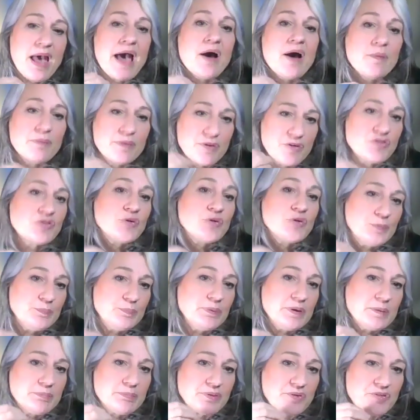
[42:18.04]
how this
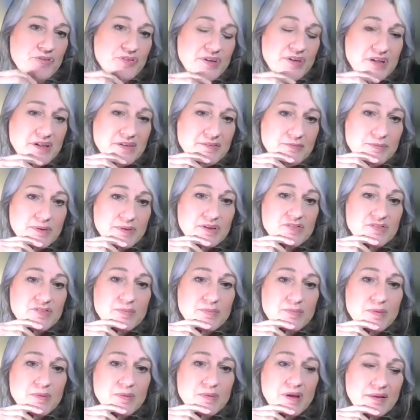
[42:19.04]
could be perceived,
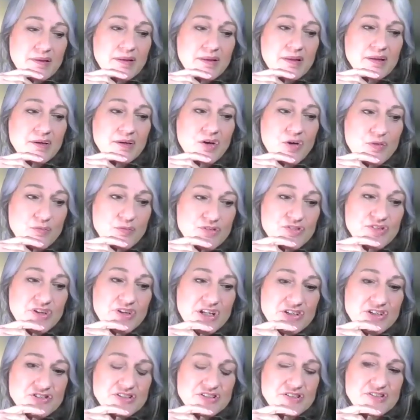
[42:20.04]
because the
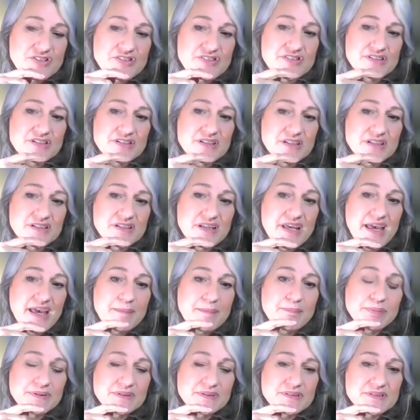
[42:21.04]
conversations that had
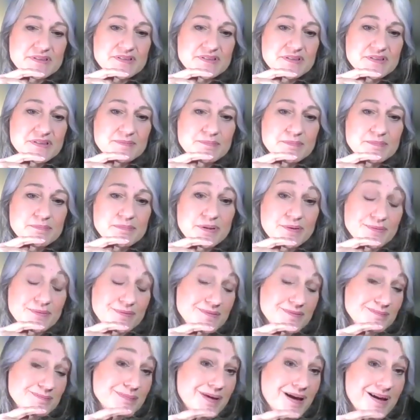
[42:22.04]
happened
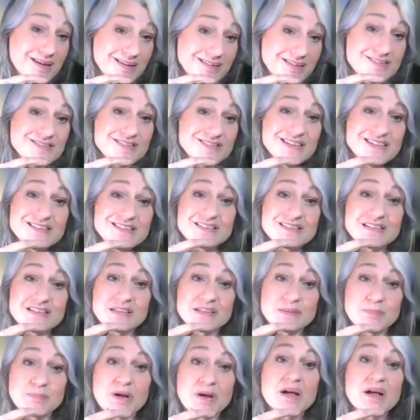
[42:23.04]
both behind the scenes and
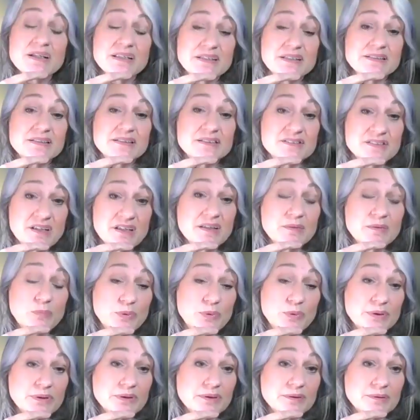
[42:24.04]
in the party at the
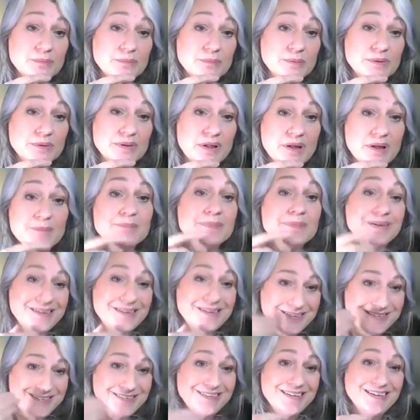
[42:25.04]
time were not
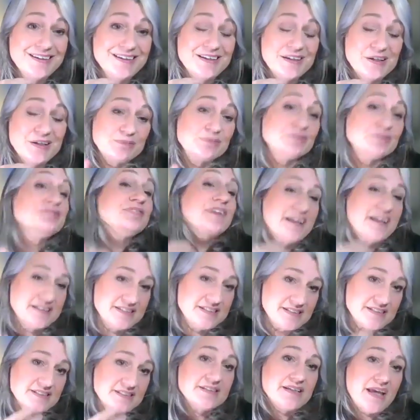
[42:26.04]
being
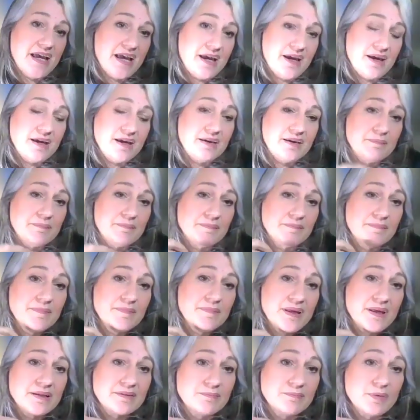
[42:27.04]
reflected
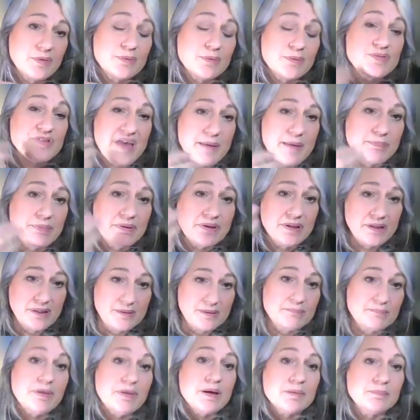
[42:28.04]
in what was
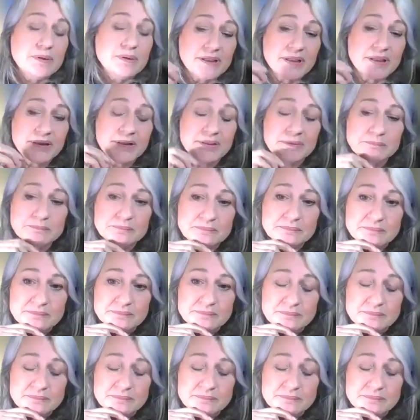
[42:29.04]
happening in public.